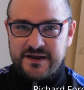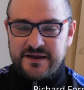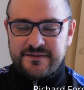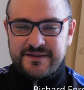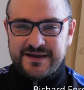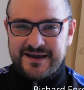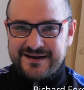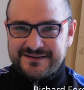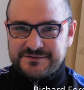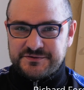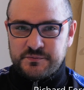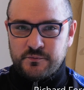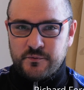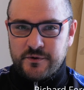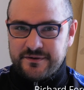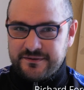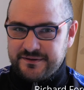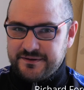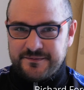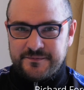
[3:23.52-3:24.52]
the
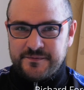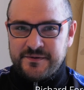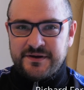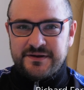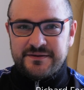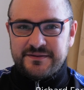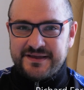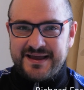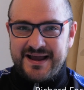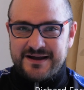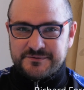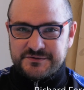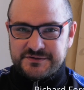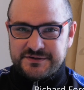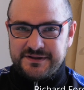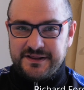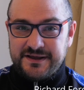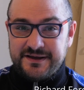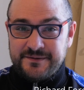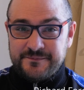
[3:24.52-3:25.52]

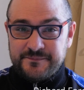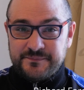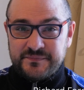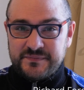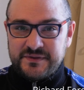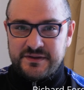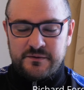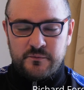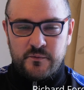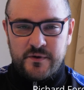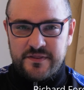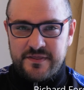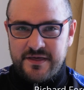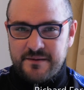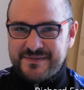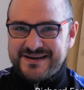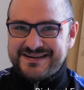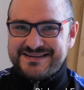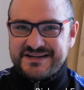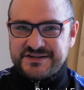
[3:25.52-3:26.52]
councillor, whether
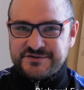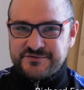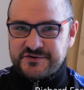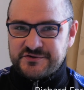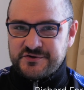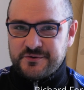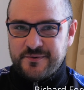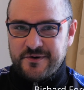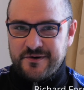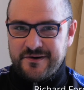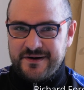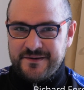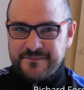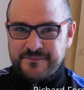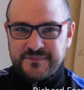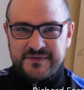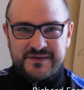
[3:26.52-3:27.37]
that be district or borough,